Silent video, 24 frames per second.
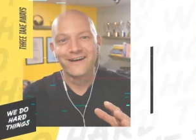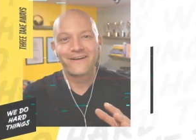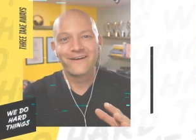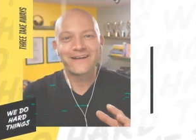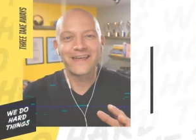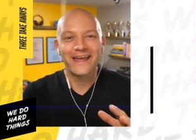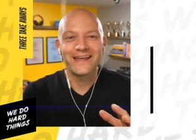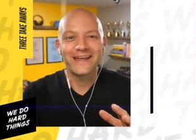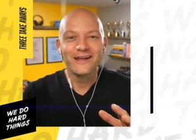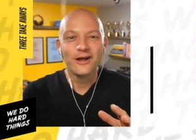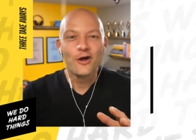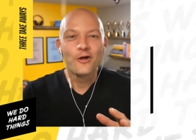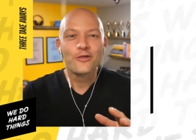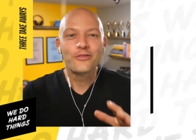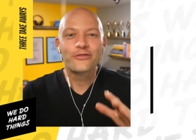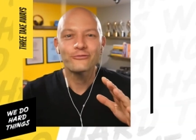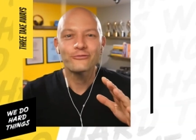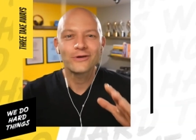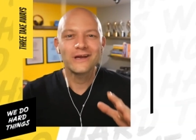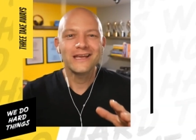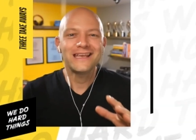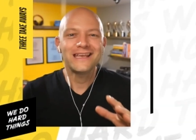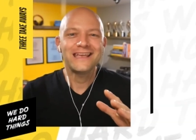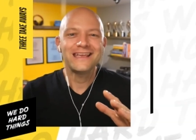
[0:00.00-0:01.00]
Okay,
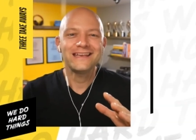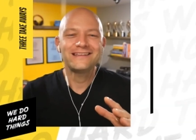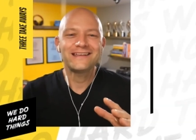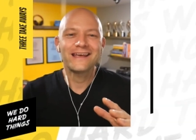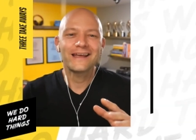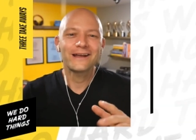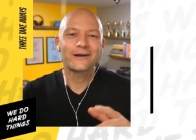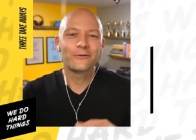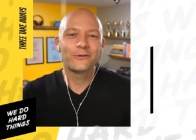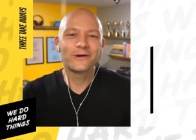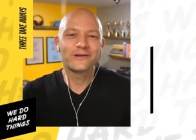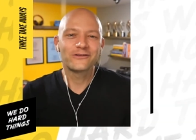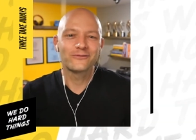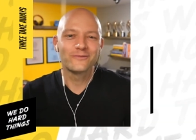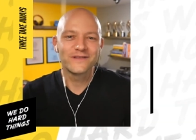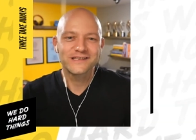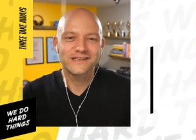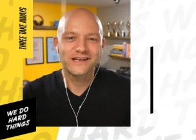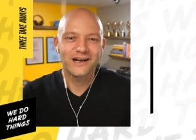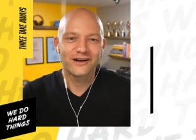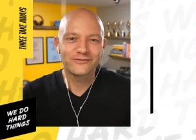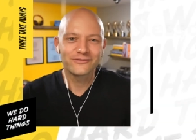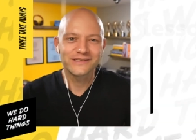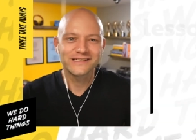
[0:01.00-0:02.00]
three key takeaways from
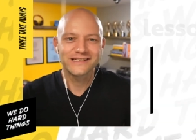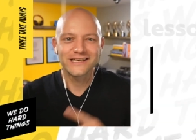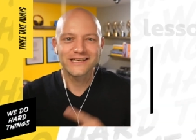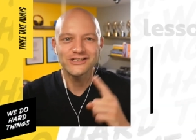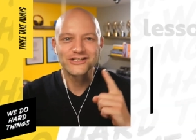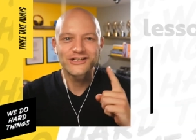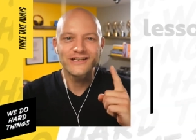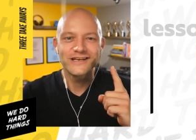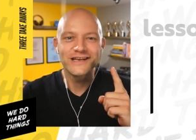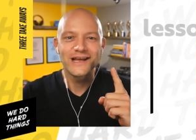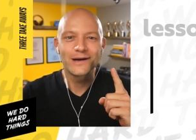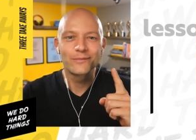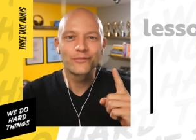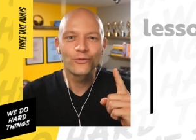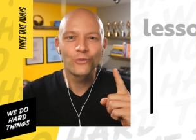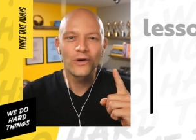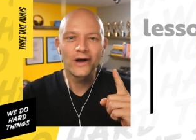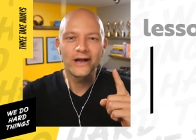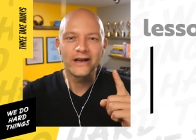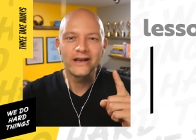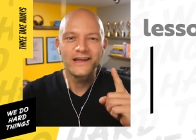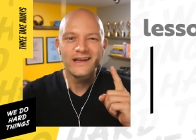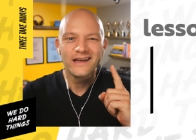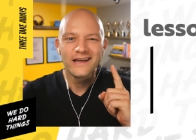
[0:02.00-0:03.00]
this conversation. Number
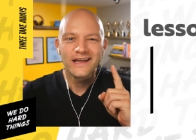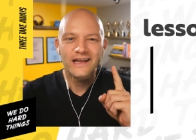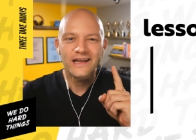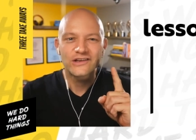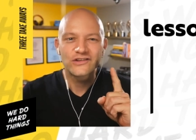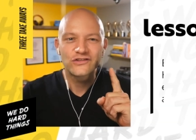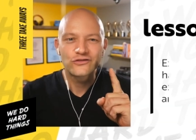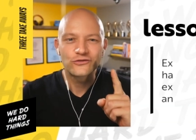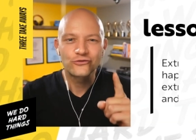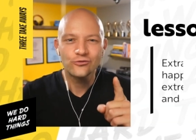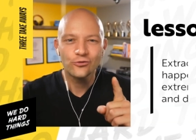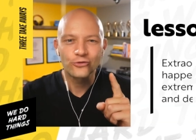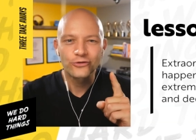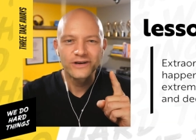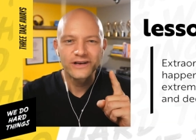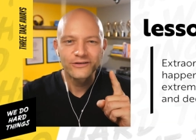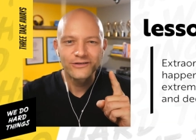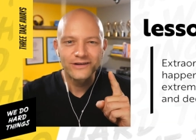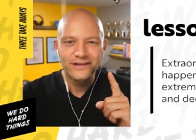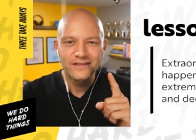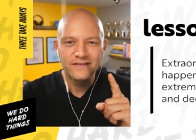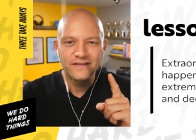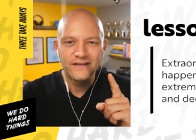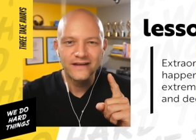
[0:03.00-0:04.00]
one,
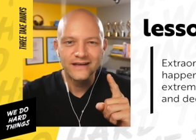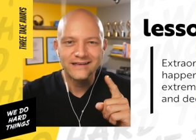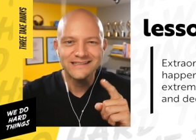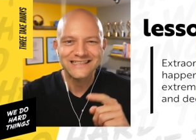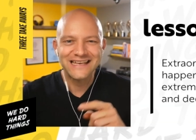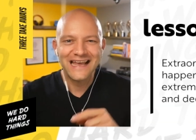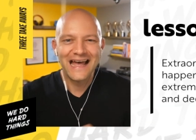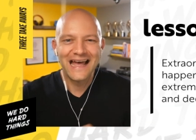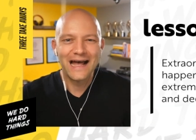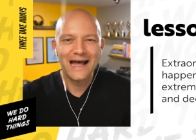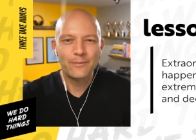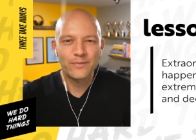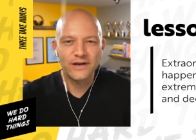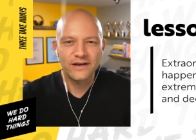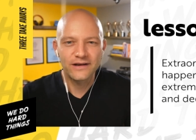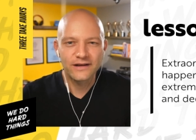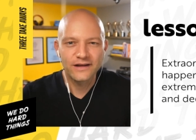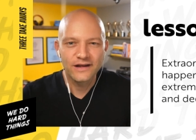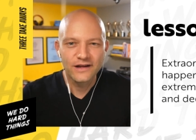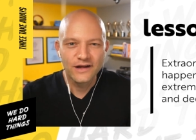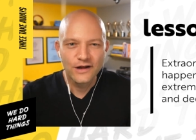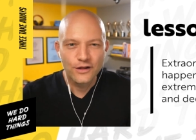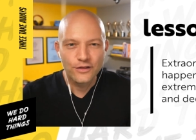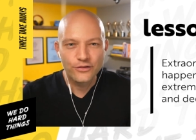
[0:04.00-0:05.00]
extraordinary things
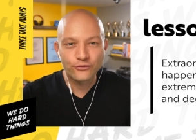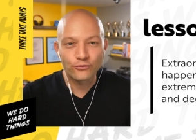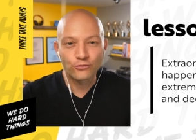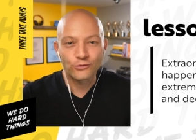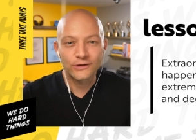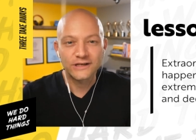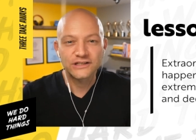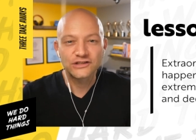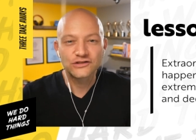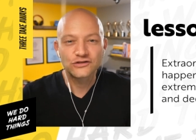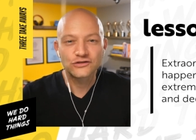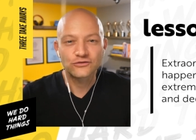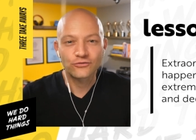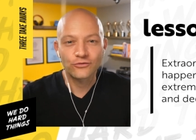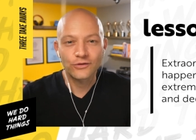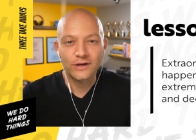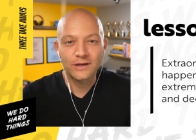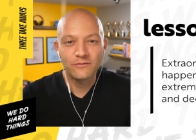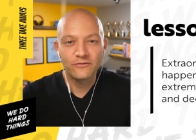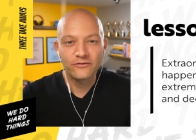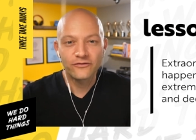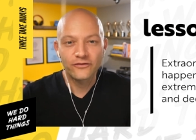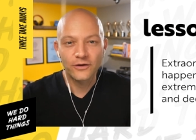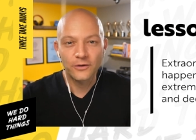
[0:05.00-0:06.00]
happen through
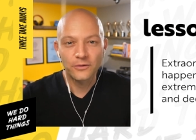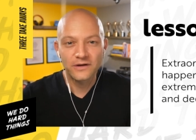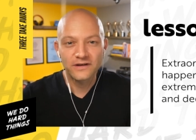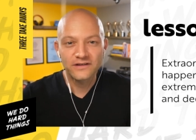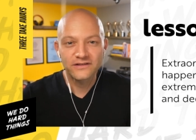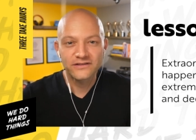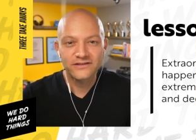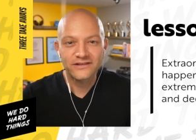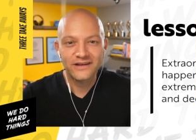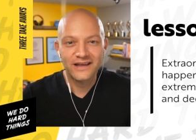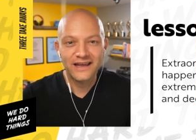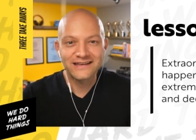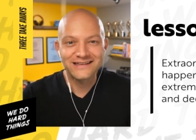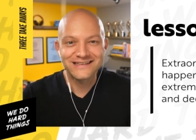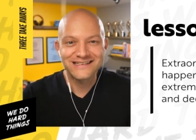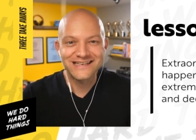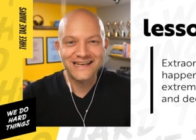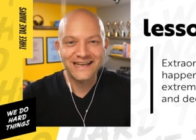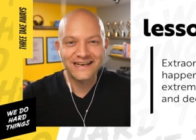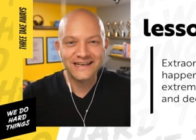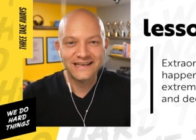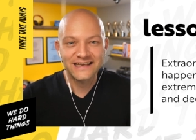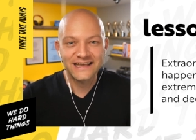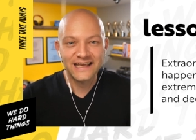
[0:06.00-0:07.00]
extreme focus and
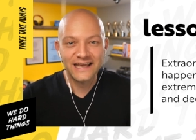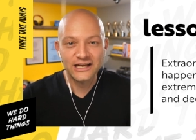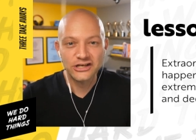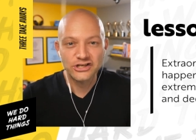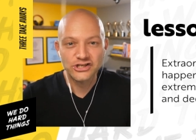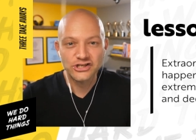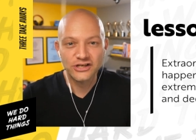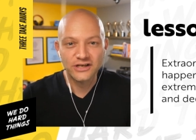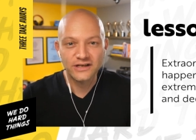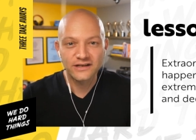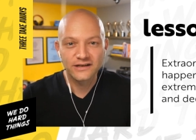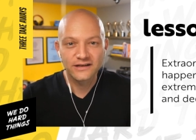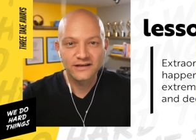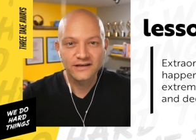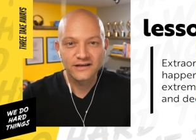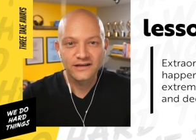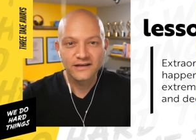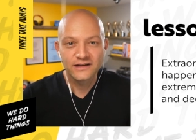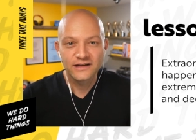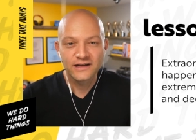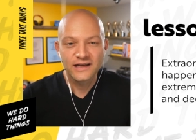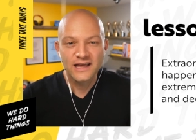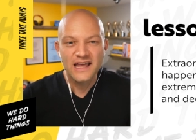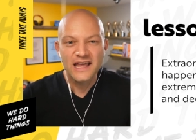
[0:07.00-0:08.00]
dedication.
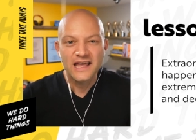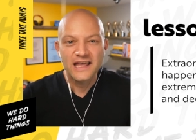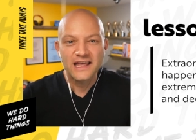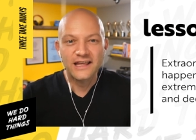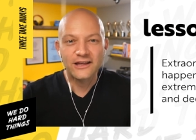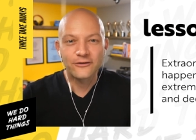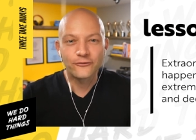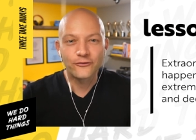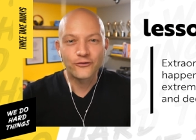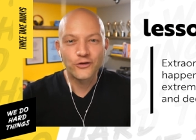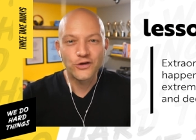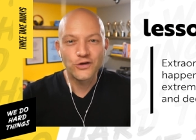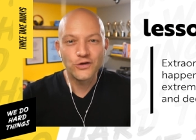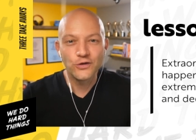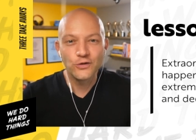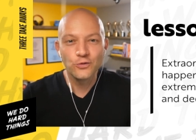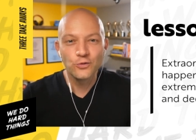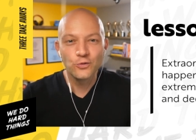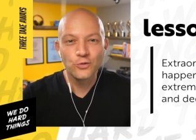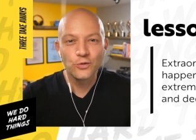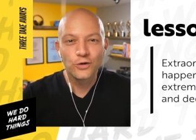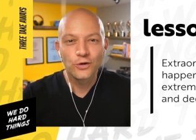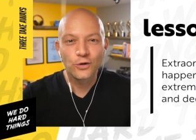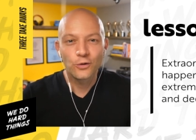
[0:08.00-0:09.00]
If
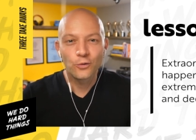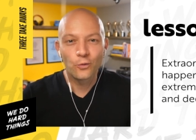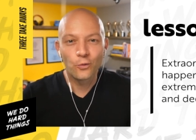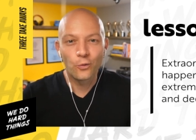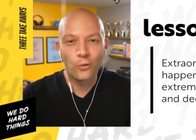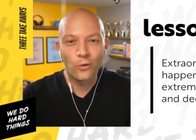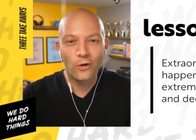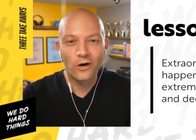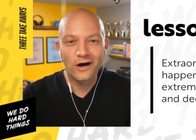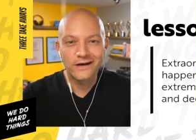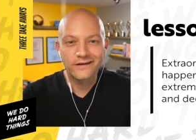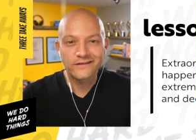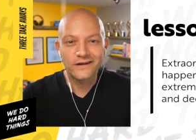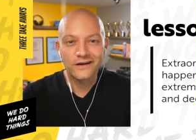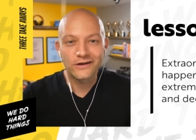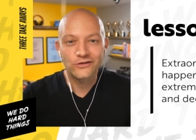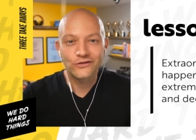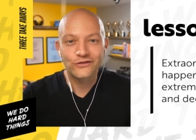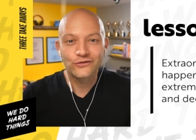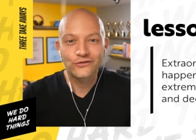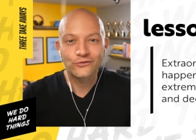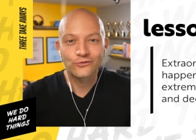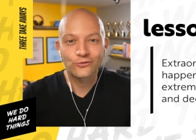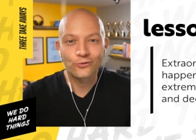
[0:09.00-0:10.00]
you want
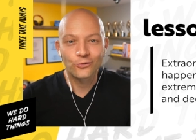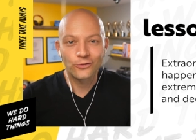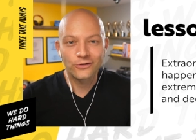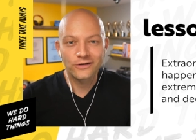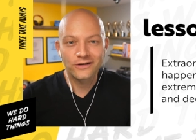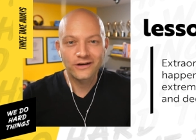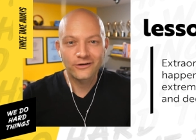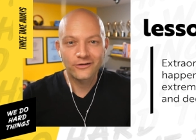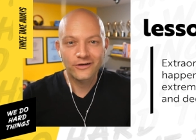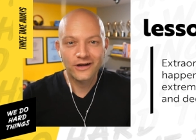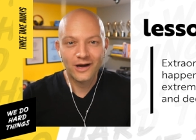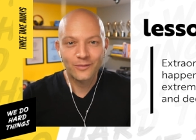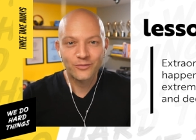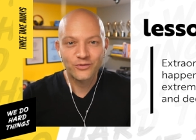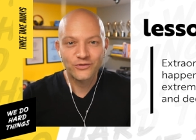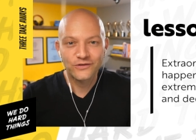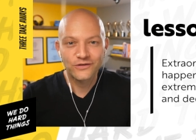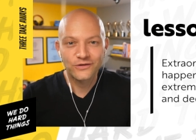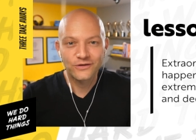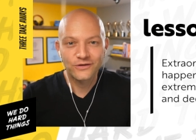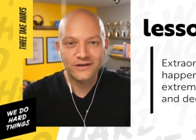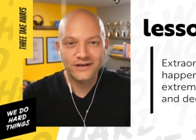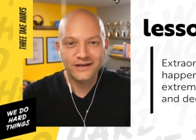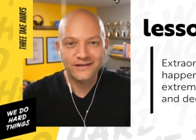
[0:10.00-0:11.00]
extraordinary
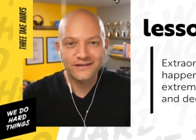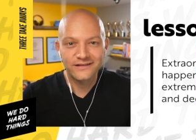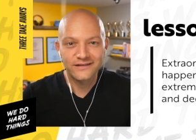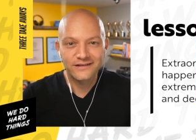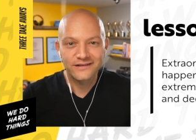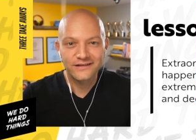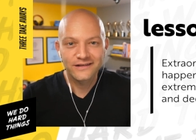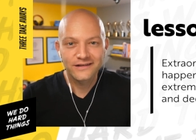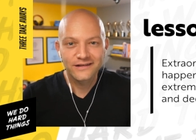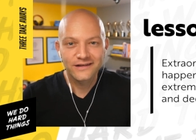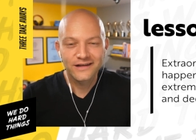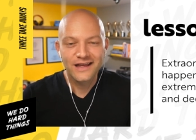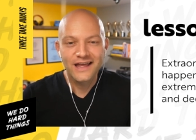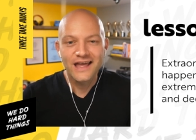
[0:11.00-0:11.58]
opportunities,